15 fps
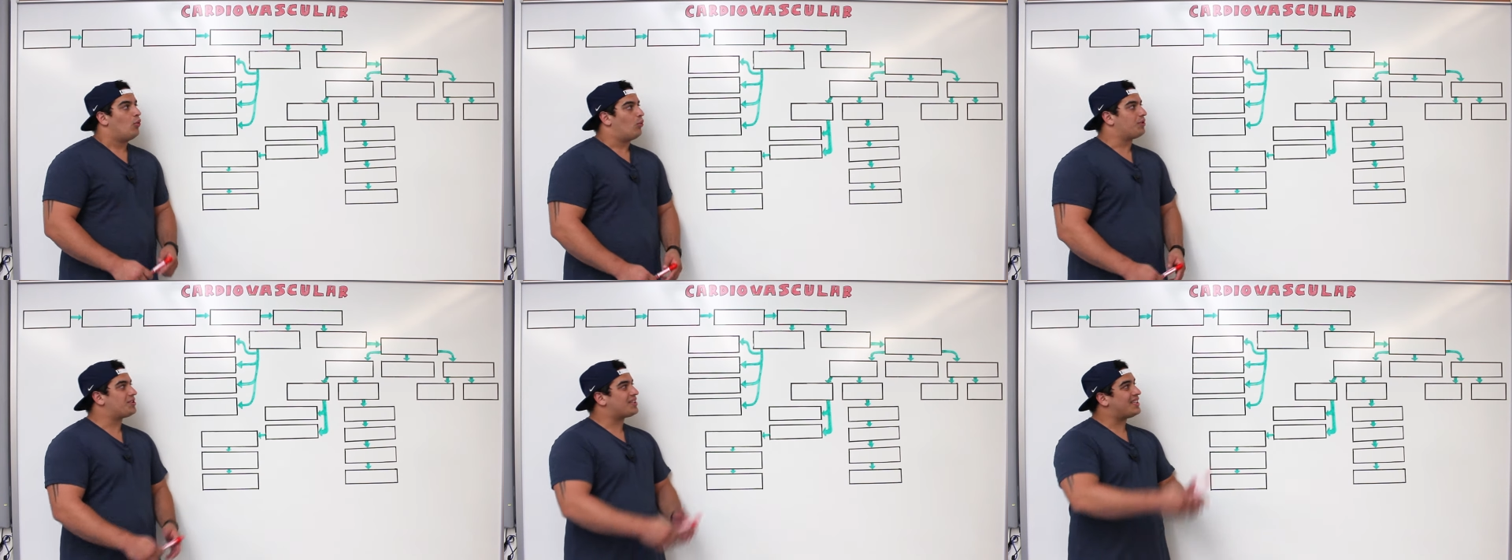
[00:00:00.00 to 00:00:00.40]

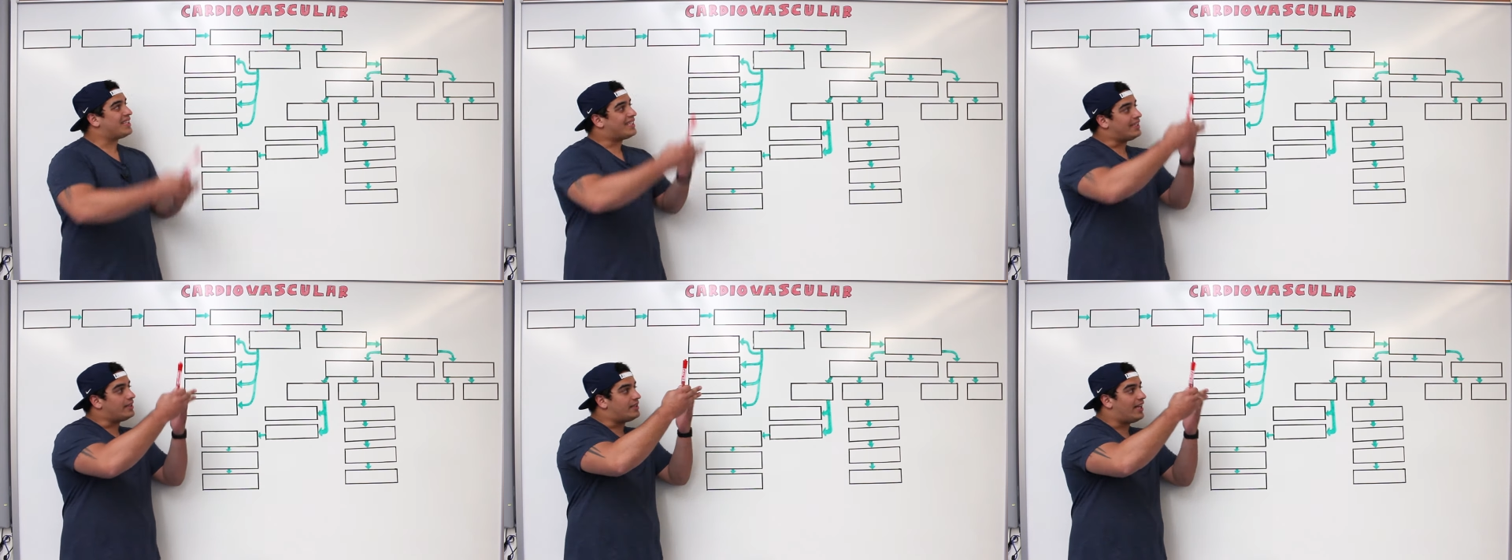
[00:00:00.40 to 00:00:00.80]
We're just
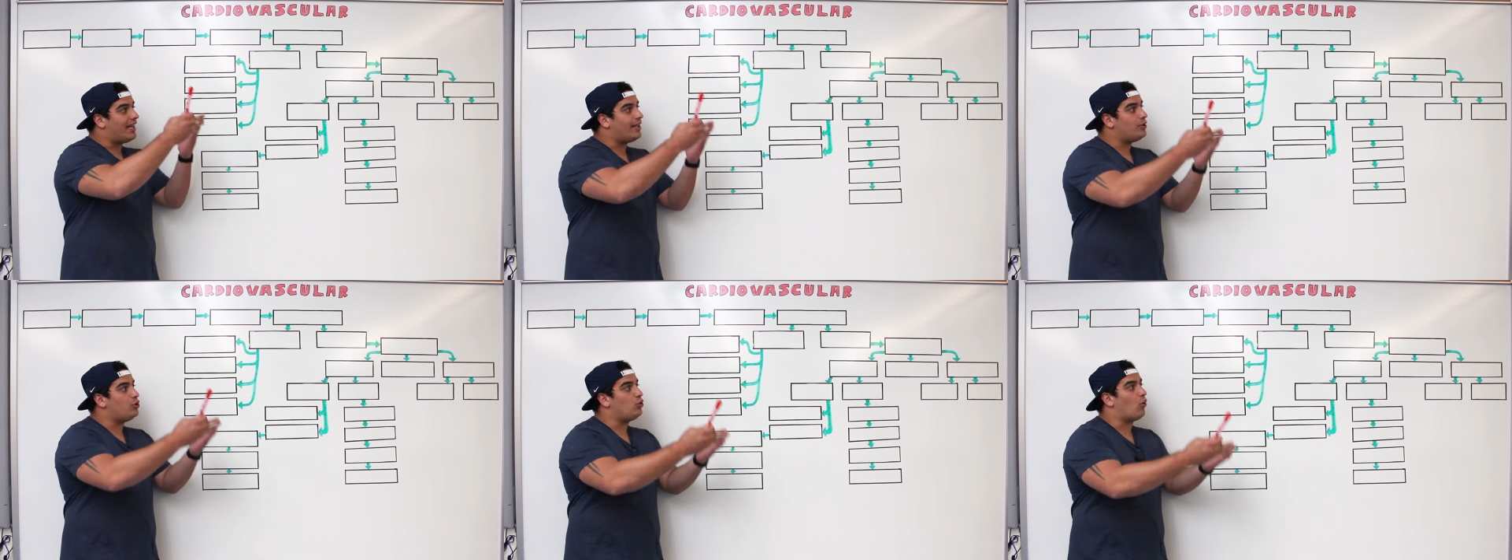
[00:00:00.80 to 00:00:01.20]
gonna
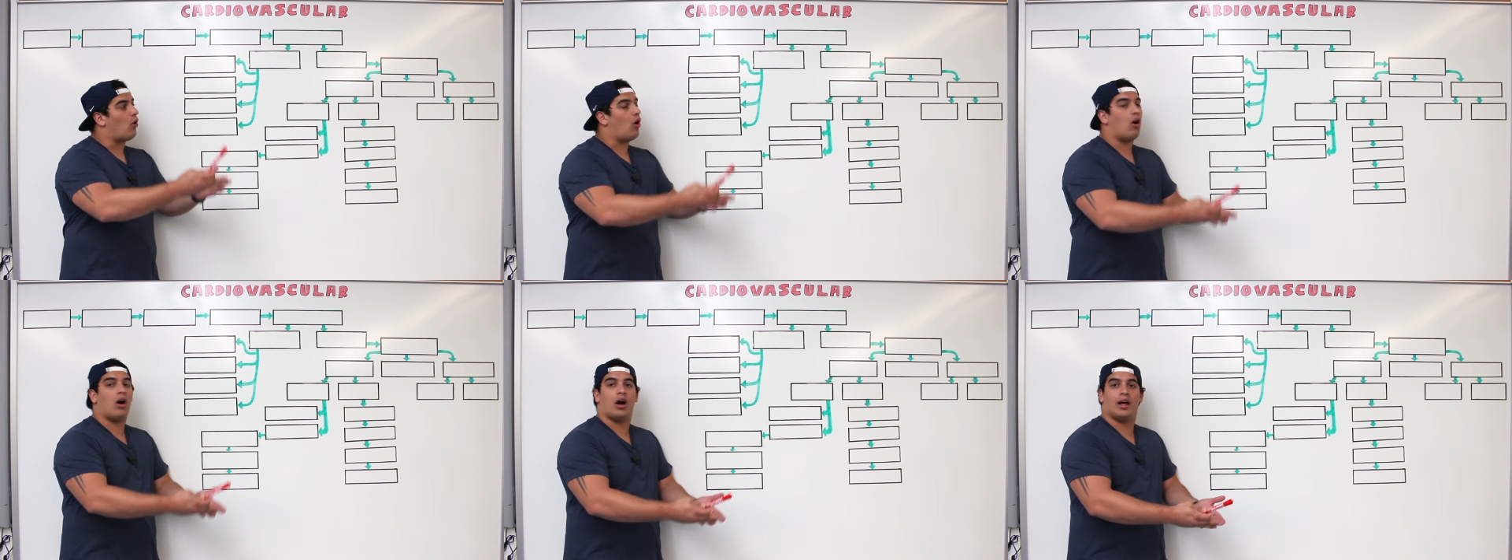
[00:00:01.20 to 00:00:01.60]
continue
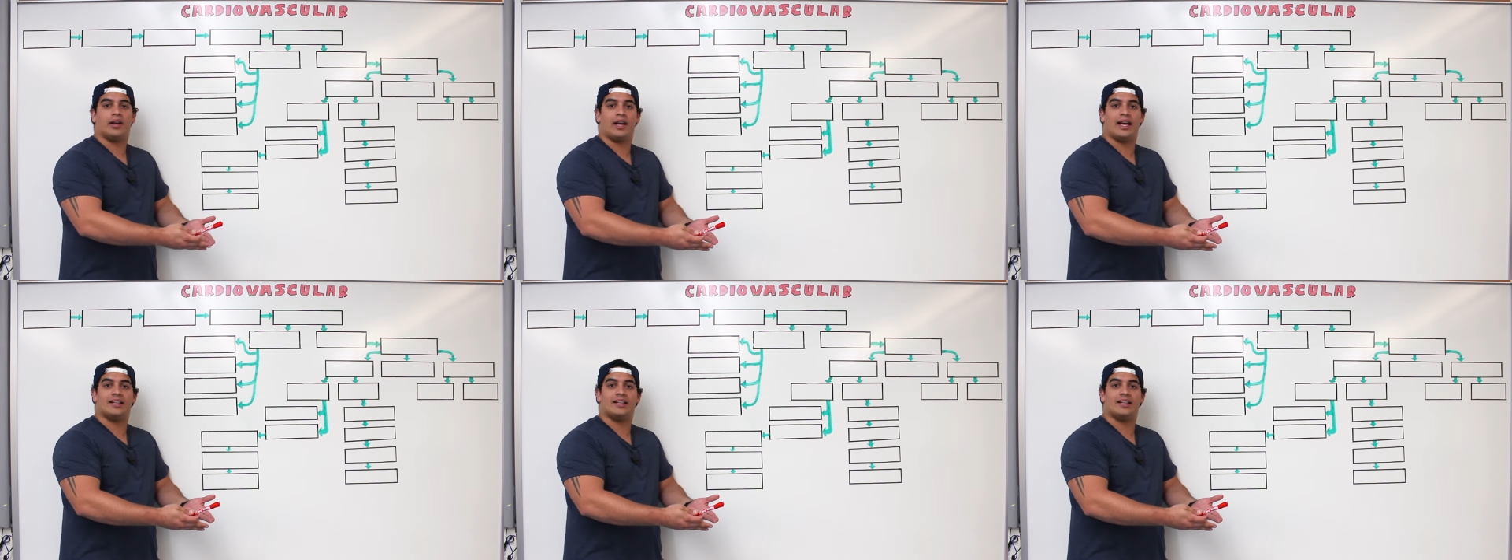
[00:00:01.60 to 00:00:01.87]
on